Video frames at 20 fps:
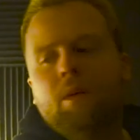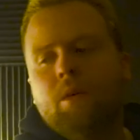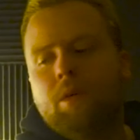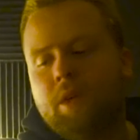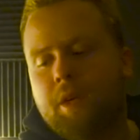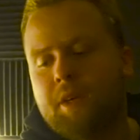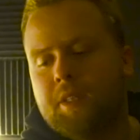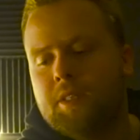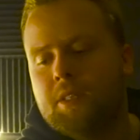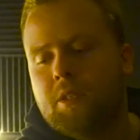
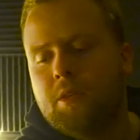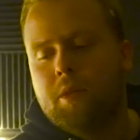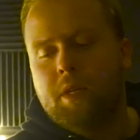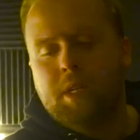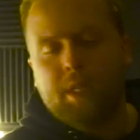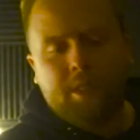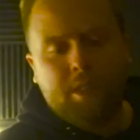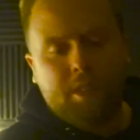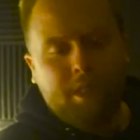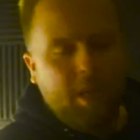Okay, so
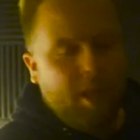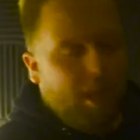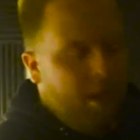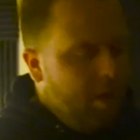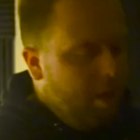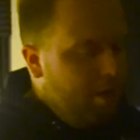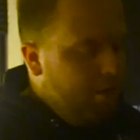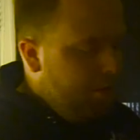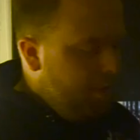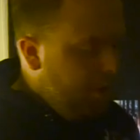it's
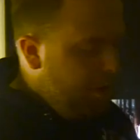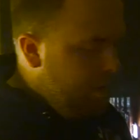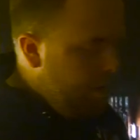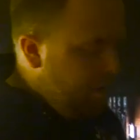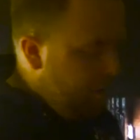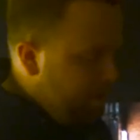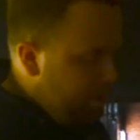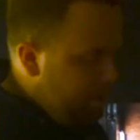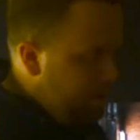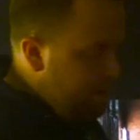
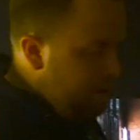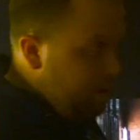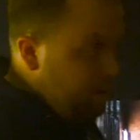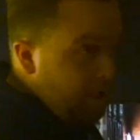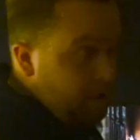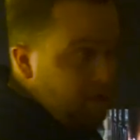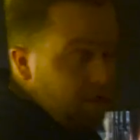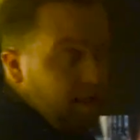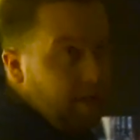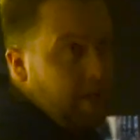11
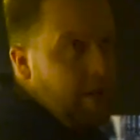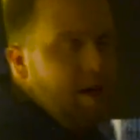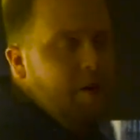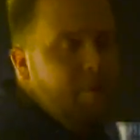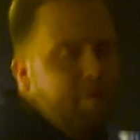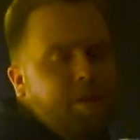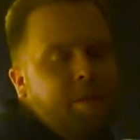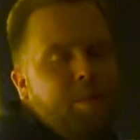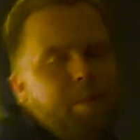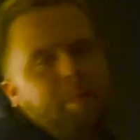
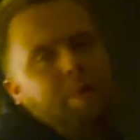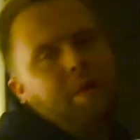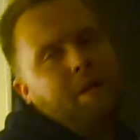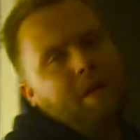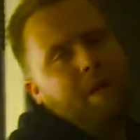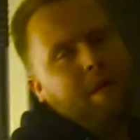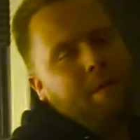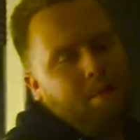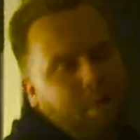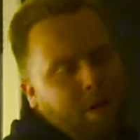
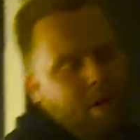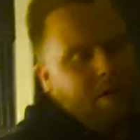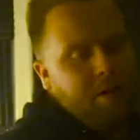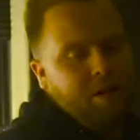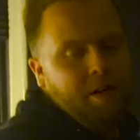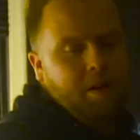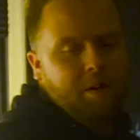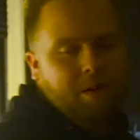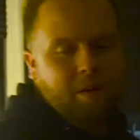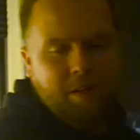p.m.
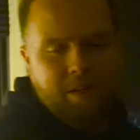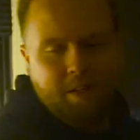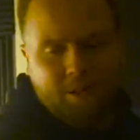right now.